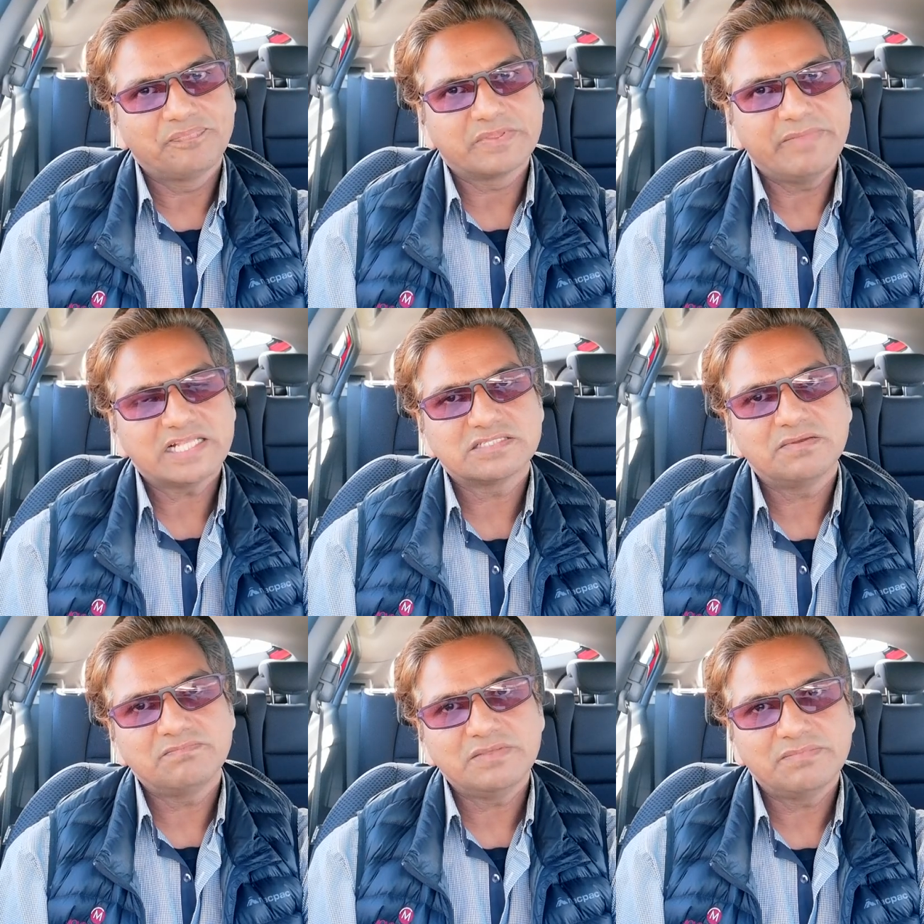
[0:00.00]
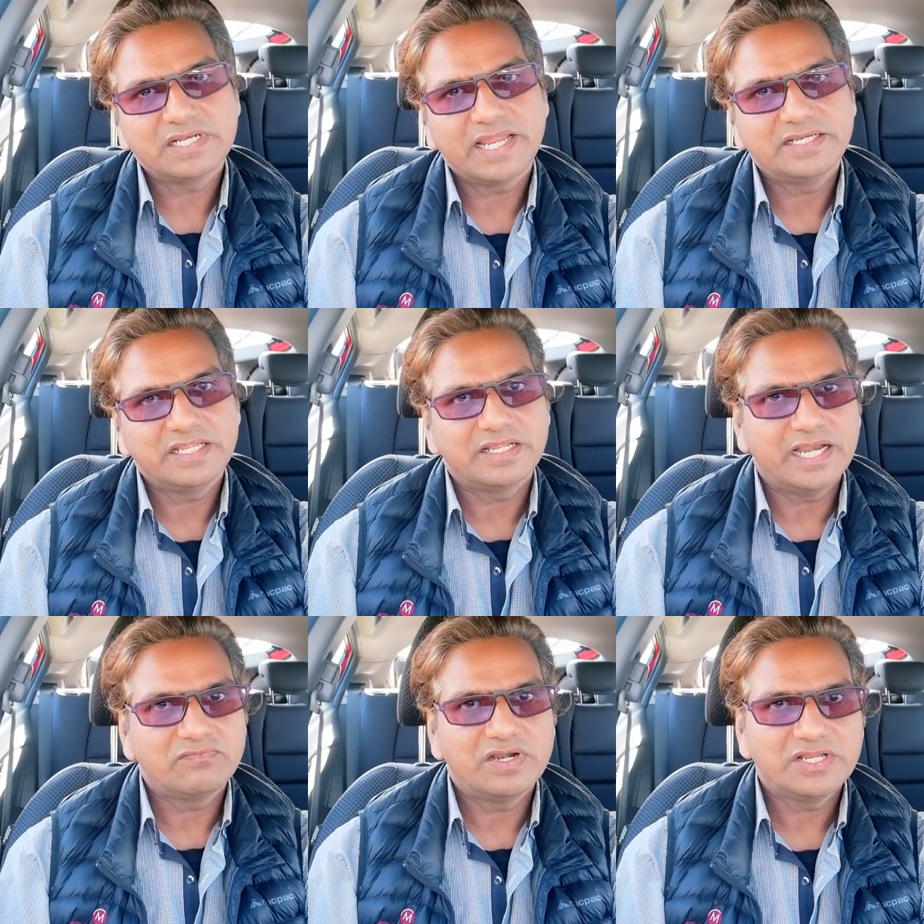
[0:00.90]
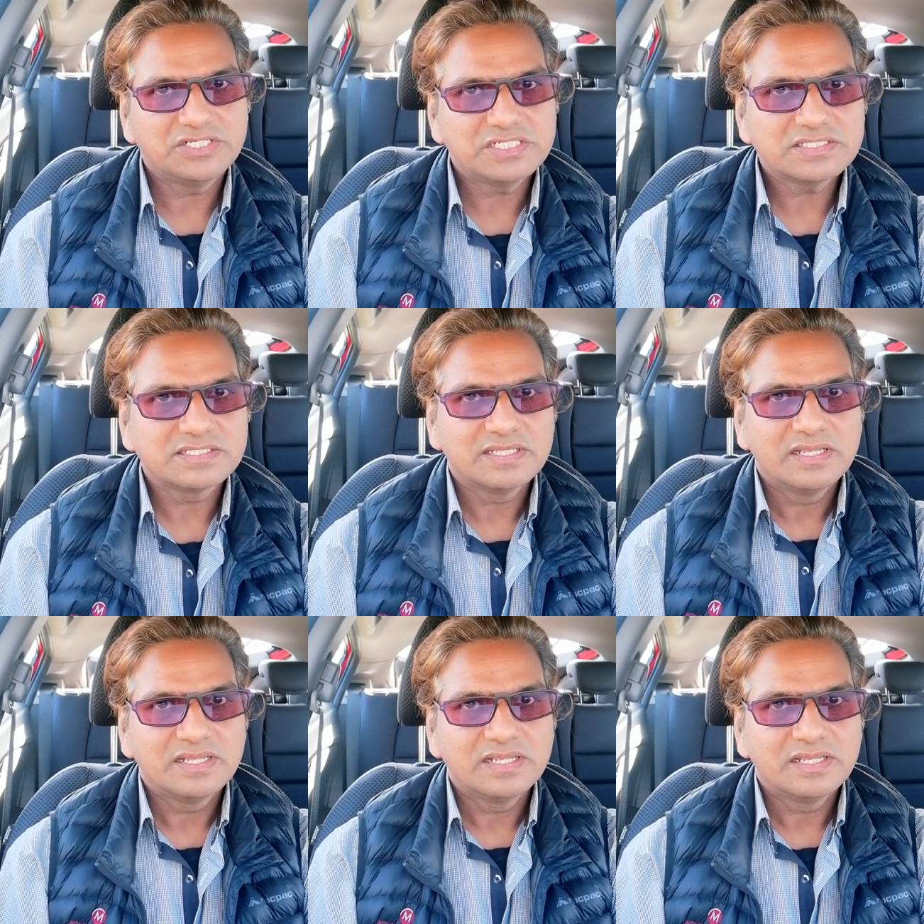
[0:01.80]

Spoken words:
maximum people can take advantages.